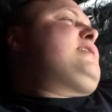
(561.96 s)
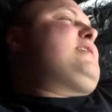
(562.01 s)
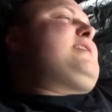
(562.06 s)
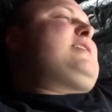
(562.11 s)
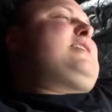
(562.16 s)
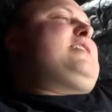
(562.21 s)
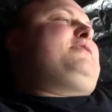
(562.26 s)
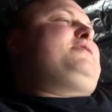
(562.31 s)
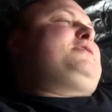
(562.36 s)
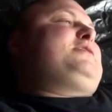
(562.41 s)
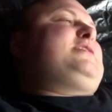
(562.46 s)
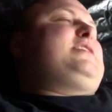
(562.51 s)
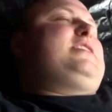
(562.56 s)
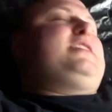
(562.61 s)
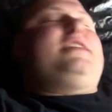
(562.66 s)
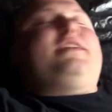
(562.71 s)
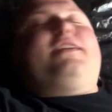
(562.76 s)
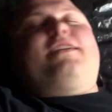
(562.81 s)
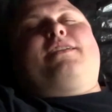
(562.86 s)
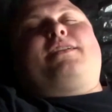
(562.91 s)
I have to say,
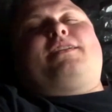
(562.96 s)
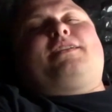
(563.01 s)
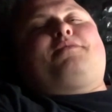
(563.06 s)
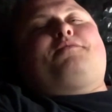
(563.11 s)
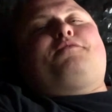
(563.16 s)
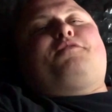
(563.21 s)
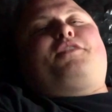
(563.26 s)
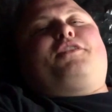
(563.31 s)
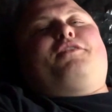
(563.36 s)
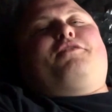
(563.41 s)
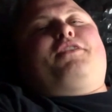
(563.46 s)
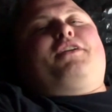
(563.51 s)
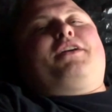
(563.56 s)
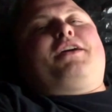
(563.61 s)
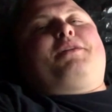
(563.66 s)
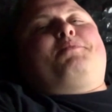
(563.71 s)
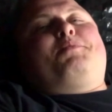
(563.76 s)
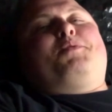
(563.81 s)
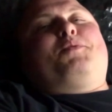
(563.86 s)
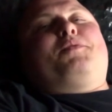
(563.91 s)
I'm very, very
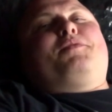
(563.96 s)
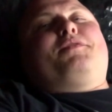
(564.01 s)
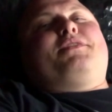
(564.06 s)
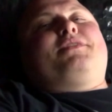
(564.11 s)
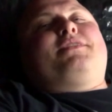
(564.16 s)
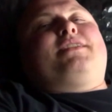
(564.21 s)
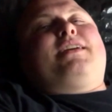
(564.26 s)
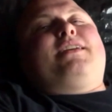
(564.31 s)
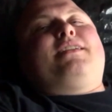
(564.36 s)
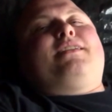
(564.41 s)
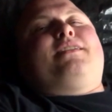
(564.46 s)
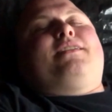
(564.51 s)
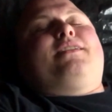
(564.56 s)
happy with this tent.